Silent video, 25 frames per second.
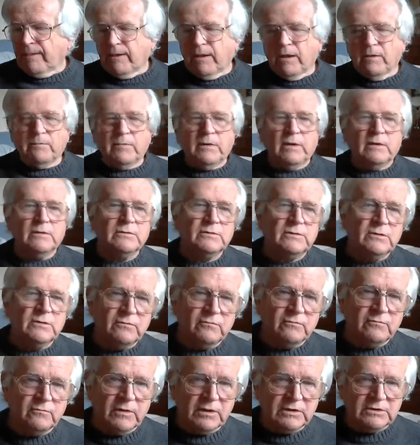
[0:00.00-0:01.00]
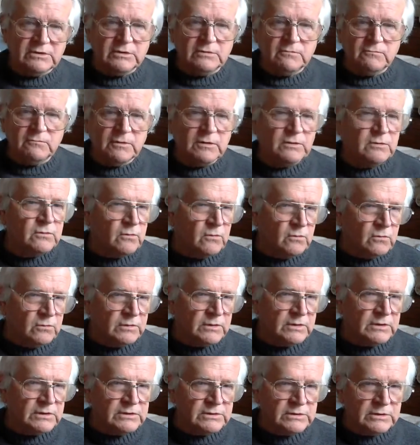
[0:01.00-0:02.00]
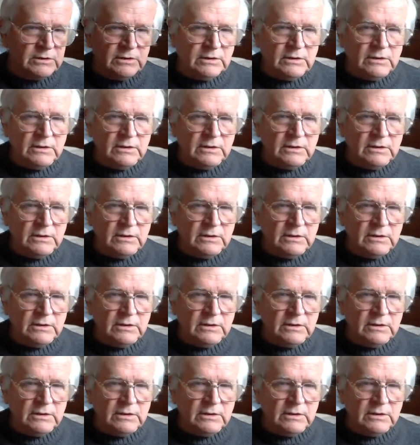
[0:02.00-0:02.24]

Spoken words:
about resin recorders.